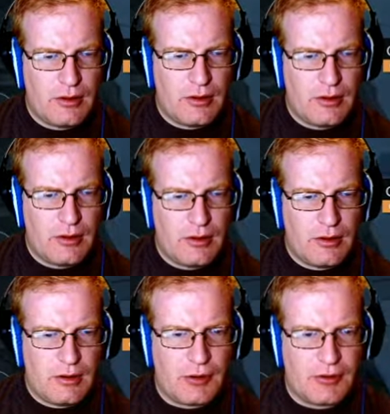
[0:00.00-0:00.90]
That's going
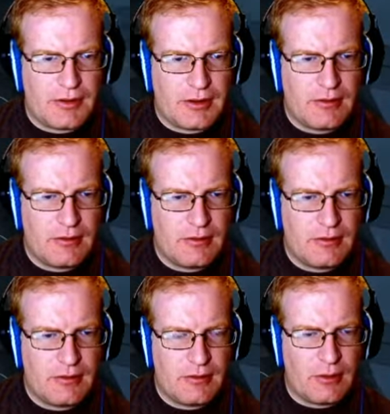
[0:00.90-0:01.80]
to be perfect.
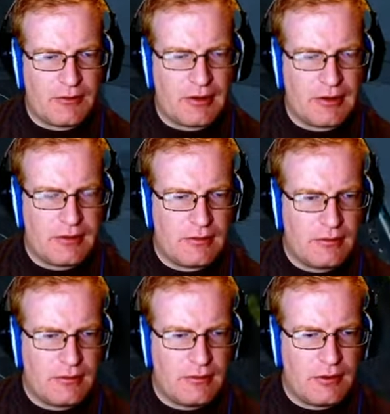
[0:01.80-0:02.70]
No, it's not.
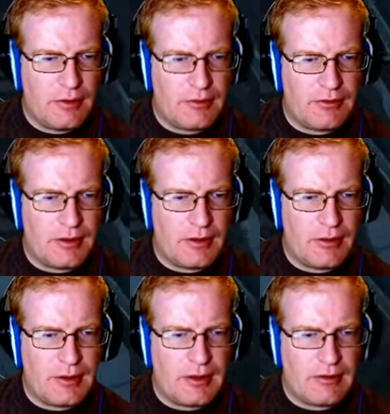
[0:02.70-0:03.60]
No, it's not.
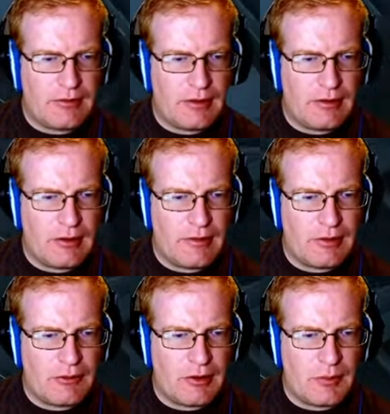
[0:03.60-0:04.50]
Oh, wait, that's not that's
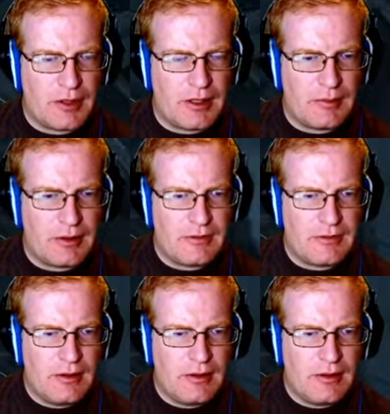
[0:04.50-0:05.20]
not the right one anyway.